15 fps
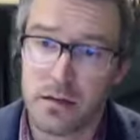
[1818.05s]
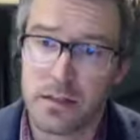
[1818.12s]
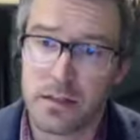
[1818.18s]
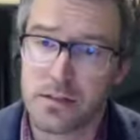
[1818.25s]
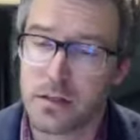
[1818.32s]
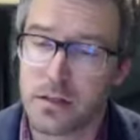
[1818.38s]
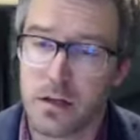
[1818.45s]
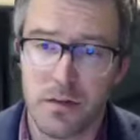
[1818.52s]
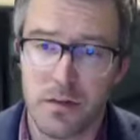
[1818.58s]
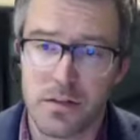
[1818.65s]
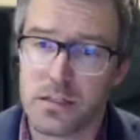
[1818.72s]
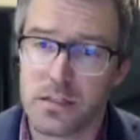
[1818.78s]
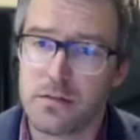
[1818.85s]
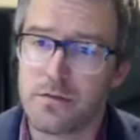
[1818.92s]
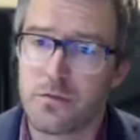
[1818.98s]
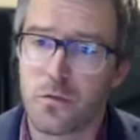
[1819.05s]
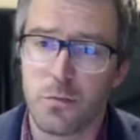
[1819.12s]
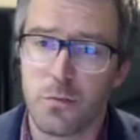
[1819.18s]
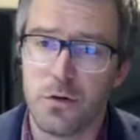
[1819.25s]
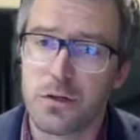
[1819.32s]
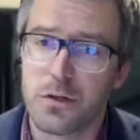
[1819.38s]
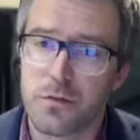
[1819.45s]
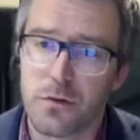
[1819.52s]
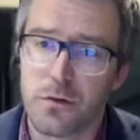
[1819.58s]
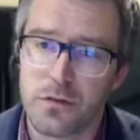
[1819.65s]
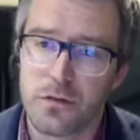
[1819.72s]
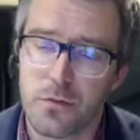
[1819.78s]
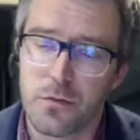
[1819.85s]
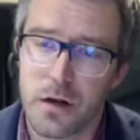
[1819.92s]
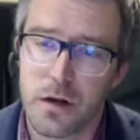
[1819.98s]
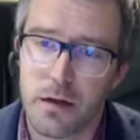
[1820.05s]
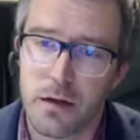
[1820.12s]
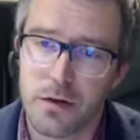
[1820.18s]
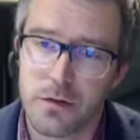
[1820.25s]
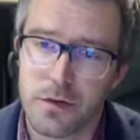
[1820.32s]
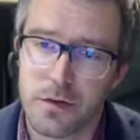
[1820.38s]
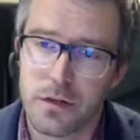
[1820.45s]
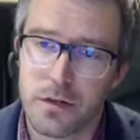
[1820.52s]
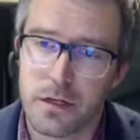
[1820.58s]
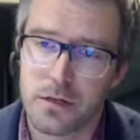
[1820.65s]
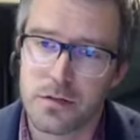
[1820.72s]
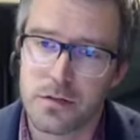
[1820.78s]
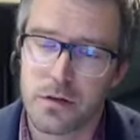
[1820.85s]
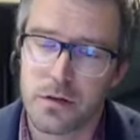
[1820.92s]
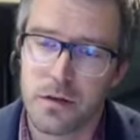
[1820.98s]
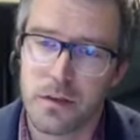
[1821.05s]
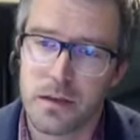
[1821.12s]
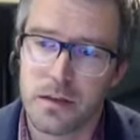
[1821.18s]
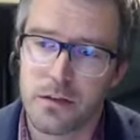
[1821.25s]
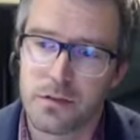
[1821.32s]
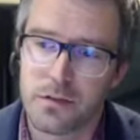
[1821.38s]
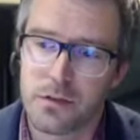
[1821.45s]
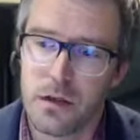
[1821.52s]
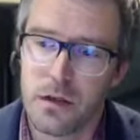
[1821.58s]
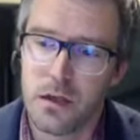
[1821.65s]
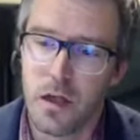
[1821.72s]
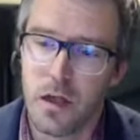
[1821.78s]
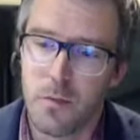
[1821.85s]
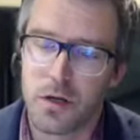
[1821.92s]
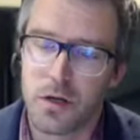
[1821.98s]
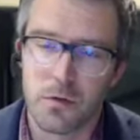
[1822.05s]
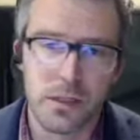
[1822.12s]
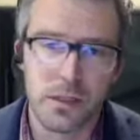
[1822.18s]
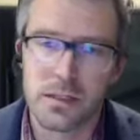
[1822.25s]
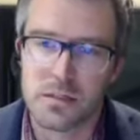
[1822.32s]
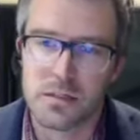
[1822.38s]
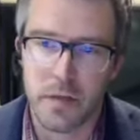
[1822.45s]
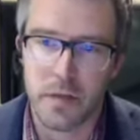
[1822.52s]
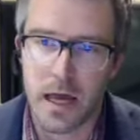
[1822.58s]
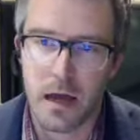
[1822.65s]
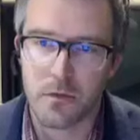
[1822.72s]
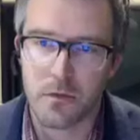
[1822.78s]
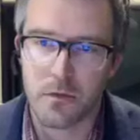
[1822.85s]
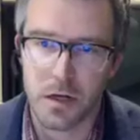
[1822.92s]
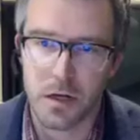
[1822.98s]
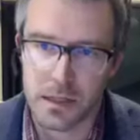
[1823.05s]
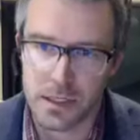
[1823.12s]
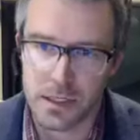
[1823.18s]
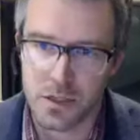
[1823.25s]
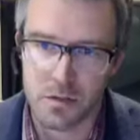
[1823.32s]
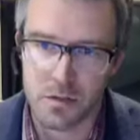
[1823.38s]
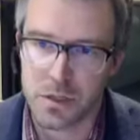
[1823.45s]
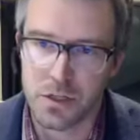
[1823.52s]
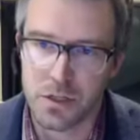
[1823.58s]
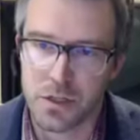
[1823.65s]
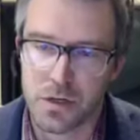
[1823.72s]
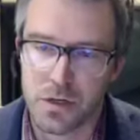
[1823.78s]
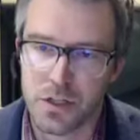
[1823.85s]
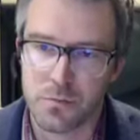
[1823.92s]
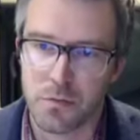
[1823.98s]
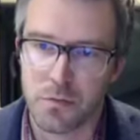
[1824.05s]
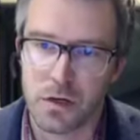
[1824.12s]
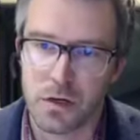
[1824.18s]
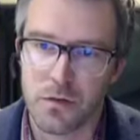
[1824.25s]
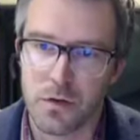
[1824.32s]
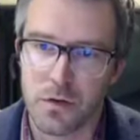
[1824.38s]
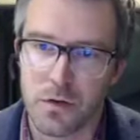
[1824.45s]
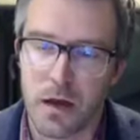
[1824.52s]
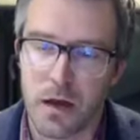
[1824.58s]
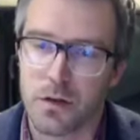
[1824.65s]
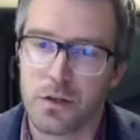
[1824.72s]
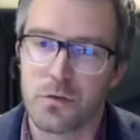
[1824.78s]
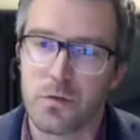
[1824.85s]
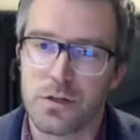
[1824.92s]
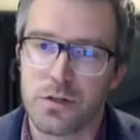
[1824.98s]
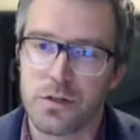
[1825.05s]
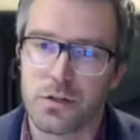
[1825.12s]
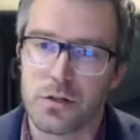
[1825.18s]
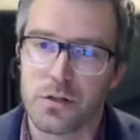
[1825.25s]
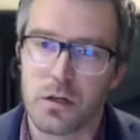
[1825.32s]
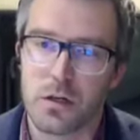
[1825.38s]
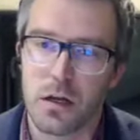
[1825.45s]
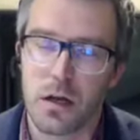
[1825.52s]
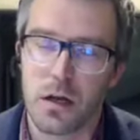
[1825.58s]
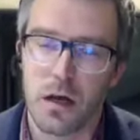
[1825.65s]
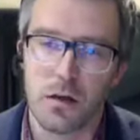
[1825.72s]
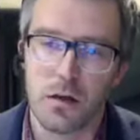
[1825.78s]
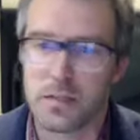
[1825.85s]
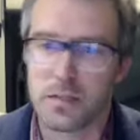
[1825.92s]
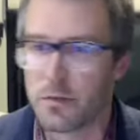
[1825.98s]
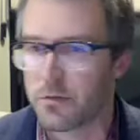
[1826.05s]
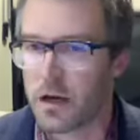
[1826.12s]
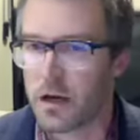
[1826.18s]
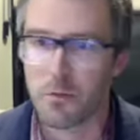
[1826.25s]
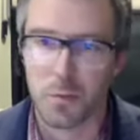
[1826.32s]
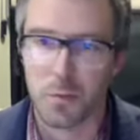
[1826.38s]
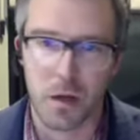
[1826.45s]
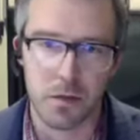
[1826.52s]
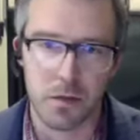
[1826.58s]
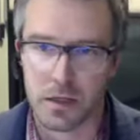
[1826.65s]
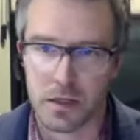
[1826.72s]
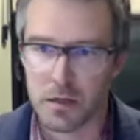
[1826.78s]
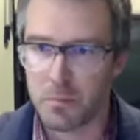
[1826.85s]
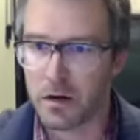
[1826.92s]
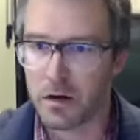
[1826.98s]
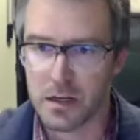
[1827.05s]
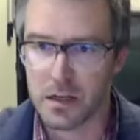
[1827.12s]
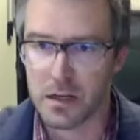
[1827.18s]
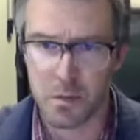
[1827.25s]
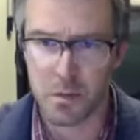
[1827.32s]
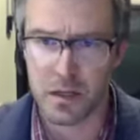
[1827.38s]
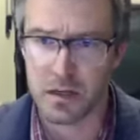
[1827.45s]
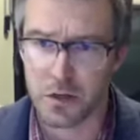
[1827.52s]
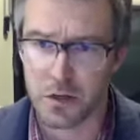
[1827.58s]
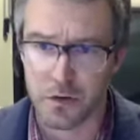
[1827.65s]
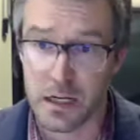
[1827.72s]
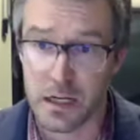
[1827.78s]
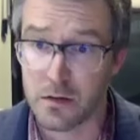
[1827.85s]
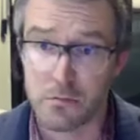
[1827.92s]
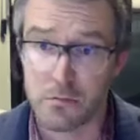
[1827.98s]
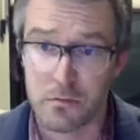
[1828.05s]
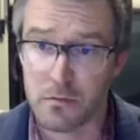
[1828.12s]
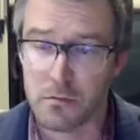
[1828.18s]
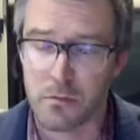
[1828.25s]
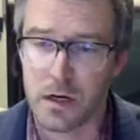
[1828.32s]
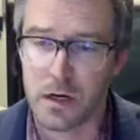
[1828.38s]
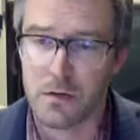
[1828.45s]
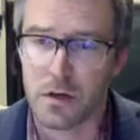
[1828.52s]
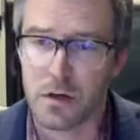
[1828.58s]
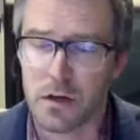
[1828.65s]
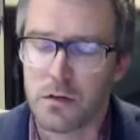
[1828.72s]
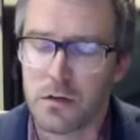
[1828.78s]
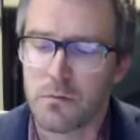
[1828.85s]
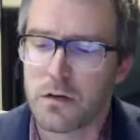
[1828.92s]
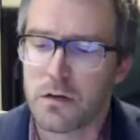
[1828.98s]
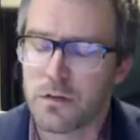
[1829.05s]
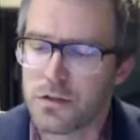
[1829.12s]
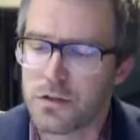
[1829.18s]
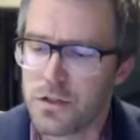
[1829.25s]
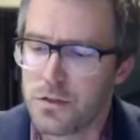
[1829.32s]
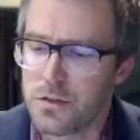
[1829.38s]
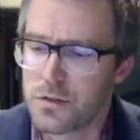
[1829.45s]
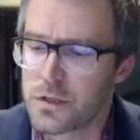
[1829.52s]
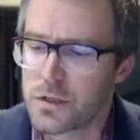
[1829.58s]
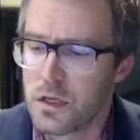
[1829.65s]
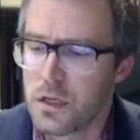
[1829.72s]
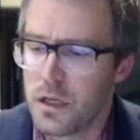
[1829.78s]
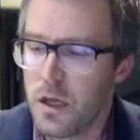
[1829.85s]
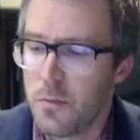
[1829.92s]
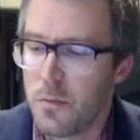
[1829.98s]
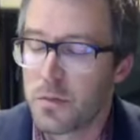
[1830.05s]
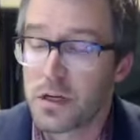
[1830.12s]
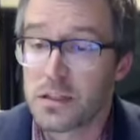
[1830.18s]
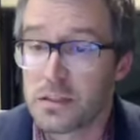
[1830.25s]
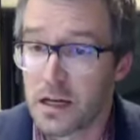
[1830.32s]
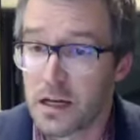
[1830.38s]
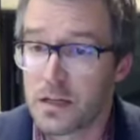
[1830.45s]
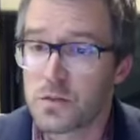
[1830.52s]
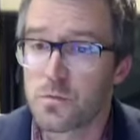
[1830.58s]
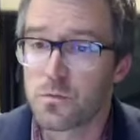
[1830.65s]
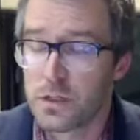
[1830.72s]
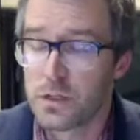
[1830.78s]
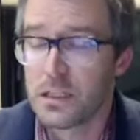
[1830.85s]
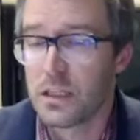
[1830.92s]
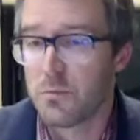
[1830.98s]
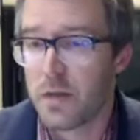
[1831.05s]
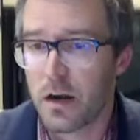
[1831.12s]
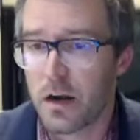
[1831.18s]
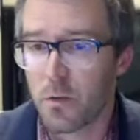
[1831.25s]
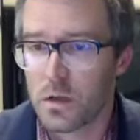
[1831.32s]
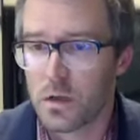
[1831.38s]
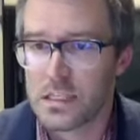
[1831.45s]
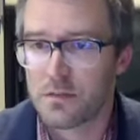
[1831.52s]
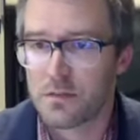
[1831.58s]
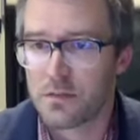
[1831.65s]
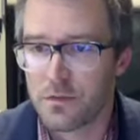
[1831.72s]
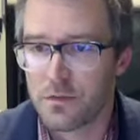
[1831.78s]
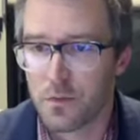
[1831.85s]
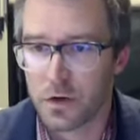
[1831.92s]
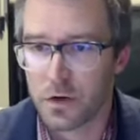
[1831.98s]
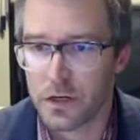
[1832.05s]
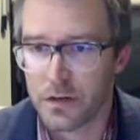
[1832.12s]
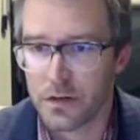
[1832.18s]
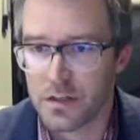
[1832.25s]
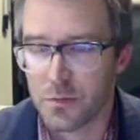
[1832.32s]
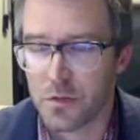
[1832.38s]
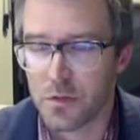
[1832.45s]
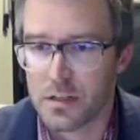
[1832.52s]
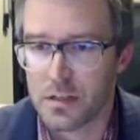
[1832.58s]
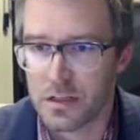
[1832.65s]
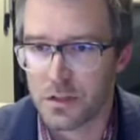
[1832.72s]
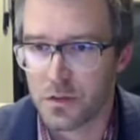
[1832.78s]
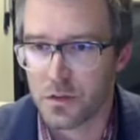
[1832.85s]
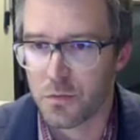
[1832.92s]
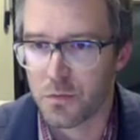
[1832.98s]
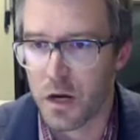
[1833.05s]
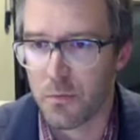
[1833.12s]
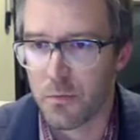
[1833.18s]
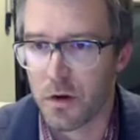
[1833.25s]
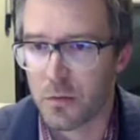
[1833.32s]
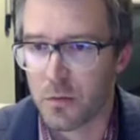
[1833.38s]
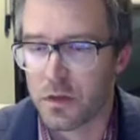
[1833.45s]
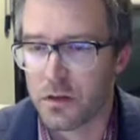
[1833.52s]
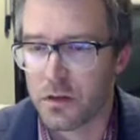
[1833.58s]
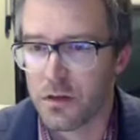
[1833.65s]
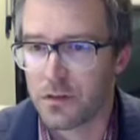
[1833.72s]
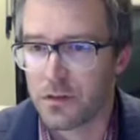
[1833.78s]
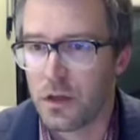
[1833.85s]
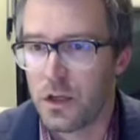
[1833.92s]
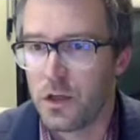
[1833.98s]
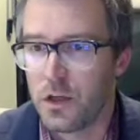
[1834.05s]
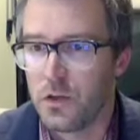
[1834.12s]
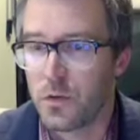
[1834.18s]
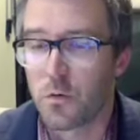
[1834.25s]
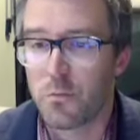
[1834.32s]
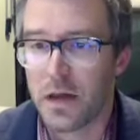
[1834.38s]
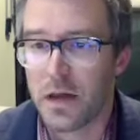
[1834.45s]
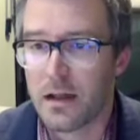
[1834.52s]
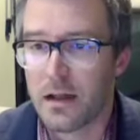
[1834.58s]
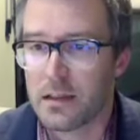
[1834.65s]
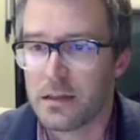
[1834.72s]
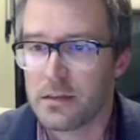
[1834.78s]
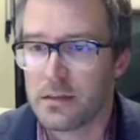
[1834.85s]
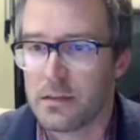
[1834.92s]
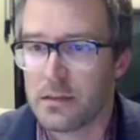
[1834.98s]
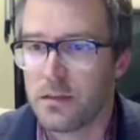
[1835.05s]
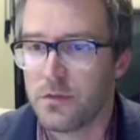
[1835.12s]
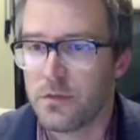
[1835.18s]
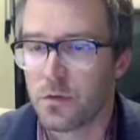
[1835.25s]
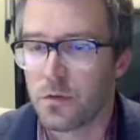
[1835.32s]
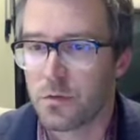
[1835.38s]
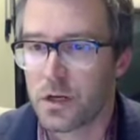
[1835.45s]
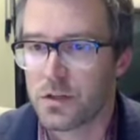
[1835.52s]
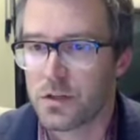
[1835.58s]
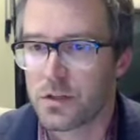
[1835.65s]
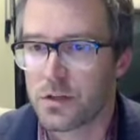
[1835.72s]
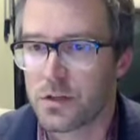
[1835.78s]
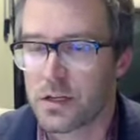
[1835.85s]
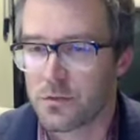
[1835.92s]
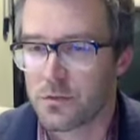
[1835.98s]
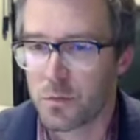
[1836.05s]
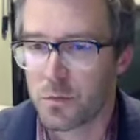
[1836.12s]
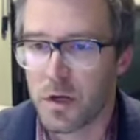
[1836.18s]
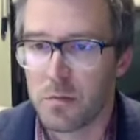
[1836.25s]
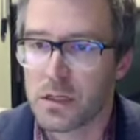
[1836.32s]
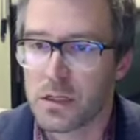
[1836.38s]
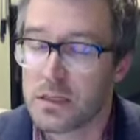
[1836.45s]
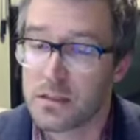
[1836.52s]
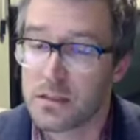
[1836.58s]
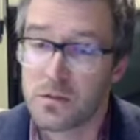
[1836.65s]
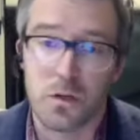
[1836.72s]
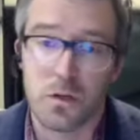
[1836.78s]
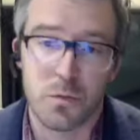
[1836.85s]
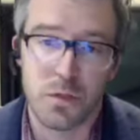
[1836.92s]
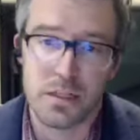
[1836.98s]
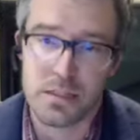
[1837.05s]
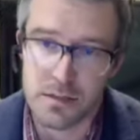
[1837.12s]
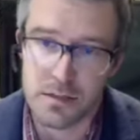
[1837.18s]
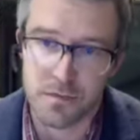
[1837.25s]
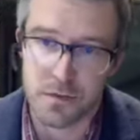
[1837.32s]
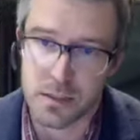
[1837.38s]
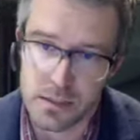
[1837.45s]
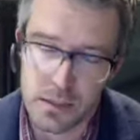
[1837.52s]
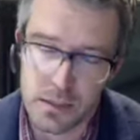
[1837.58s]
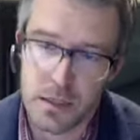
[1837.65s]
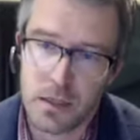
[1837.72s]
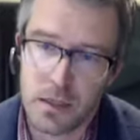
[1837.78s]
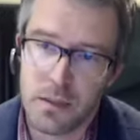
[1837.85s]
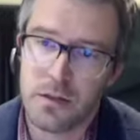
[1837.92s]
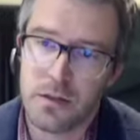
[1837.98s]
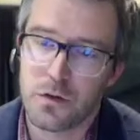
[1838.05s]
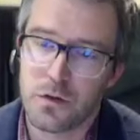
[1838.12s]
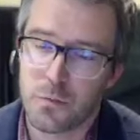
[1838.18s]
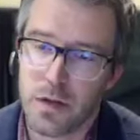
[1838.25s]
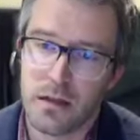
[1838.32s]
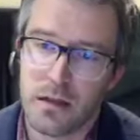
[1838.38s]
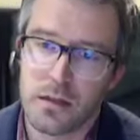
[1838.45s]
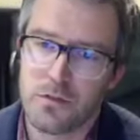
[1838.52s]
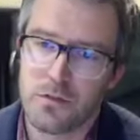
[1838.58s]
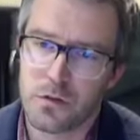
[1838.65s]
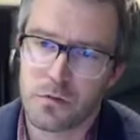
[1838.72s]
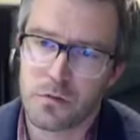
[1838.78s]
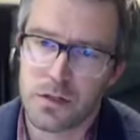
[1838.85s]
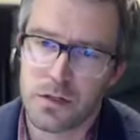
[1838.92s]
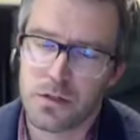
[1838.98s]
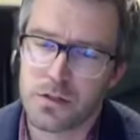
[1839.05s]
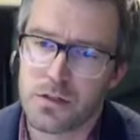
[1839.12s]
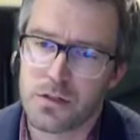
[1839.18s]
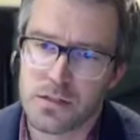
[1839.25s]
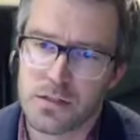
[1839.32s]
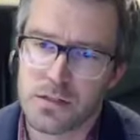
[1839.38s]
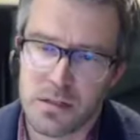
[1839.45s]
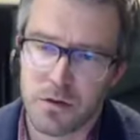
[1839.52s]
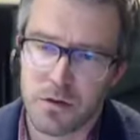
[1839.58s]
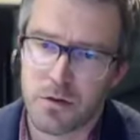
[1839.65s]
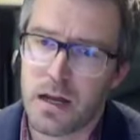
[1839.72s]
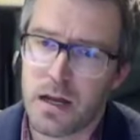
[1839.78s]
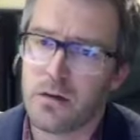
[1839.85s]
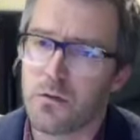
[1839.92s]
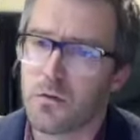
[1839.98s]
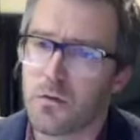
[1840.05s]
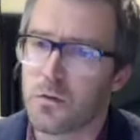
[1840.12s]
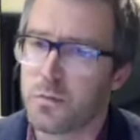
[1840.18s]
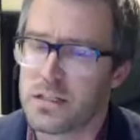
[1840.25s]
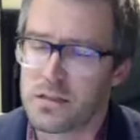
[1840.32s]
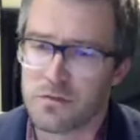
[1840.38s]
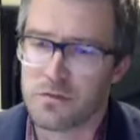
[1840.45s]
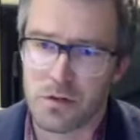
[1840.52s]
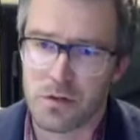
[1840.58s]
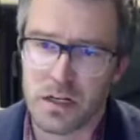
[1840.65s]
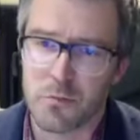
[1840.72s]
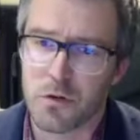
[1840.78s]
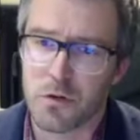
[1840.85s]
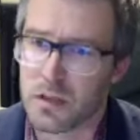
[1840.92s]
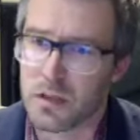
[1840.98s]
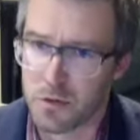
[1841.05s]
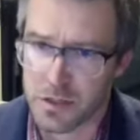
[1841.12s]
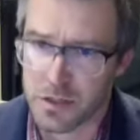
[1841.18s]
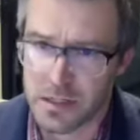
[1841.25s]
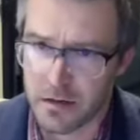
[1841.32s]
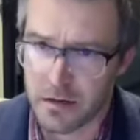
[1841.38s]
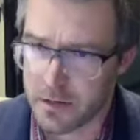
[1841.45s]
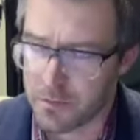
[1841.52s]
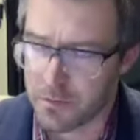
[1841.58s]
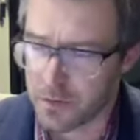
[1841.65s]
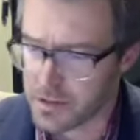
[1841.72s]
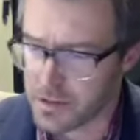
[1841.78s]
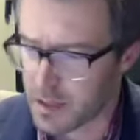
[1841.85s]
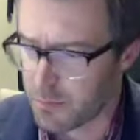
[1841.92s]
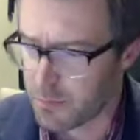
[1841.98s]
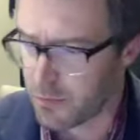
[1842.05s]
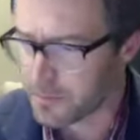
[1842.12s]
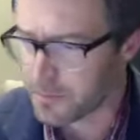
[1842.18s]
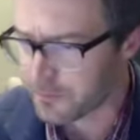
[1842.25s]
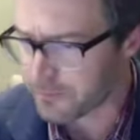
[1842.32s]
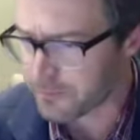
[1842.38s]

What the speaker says: It's going to obviously inform who you're voting for, how you're voting on certain things, but it really doesn't matter from an election administration point of view how you register Democrat, Republican, American Independent, Green, whatever you choose. But it does really matter once every 4 years in a presidential primary, because your ballot, if you're registered as a Republican, is going to be different than your ballot if you're registered as a Democrat or Peace and Freedom or a Libertarian, for example.